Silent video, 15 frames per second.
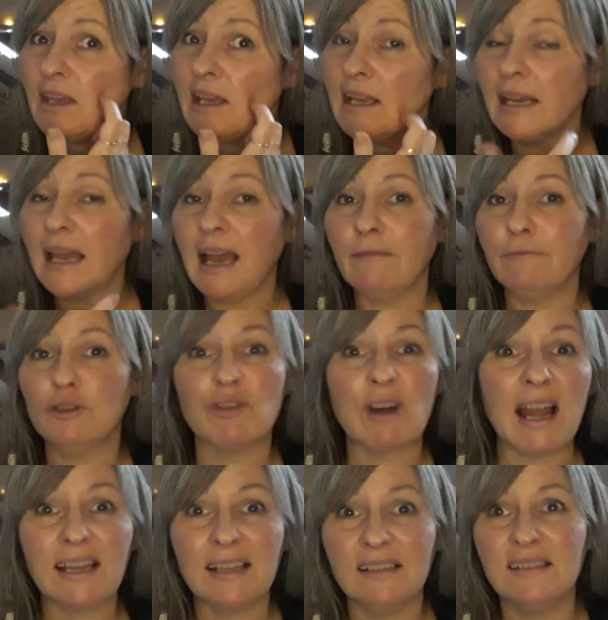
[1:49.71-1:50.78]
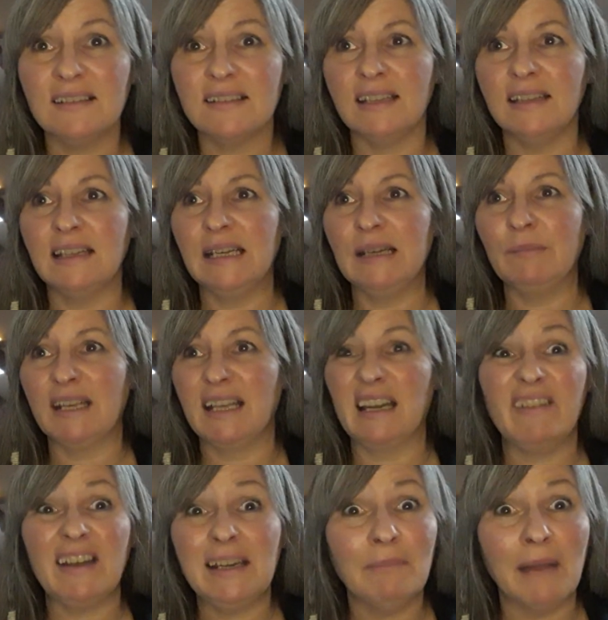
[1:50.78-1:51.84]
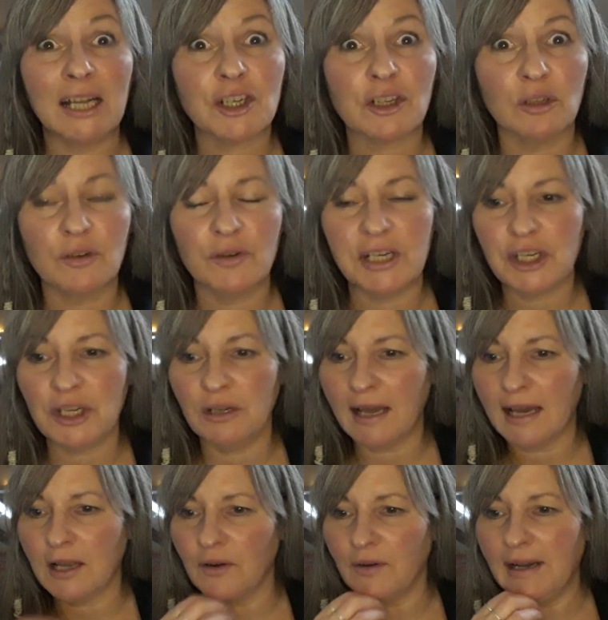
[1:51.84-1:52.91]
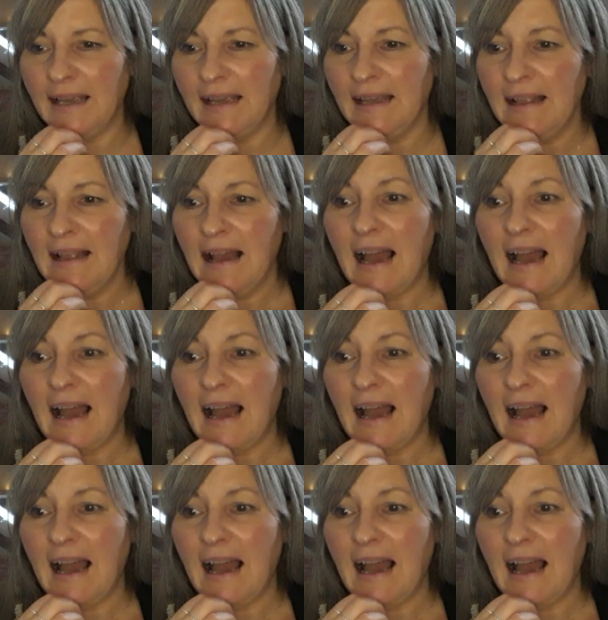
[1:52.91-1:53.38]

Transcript: They can have dragons in them, they can have any magical creature you like, really,